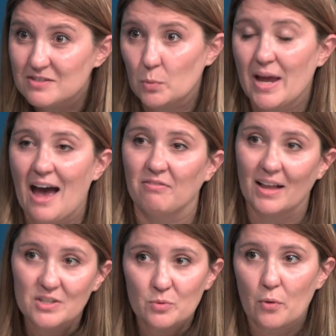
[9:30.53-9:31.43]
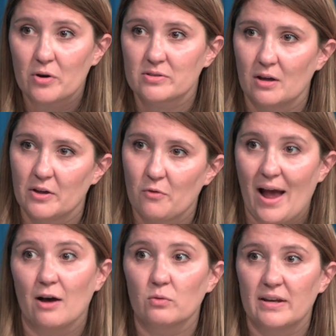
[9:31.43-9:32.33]
so we have less reporters on the
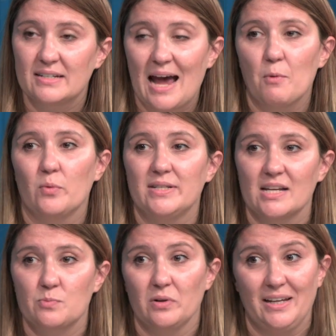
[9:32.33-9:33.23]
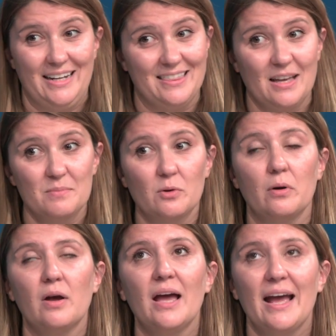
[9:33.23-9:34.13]
ground at a time when we desperately need them, so
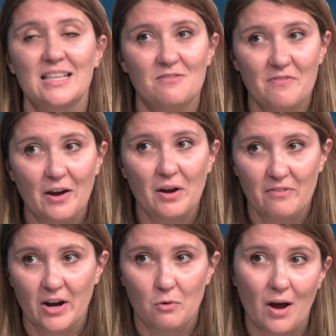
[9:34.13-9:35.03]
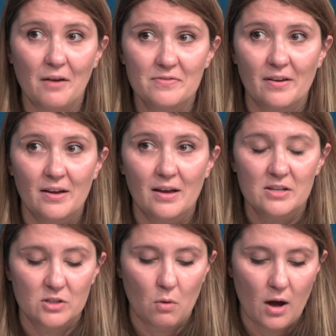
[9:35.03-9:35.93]
it's very, very rough.
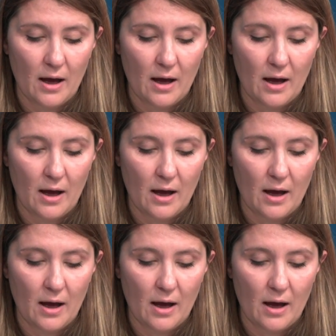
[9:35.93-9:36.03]
So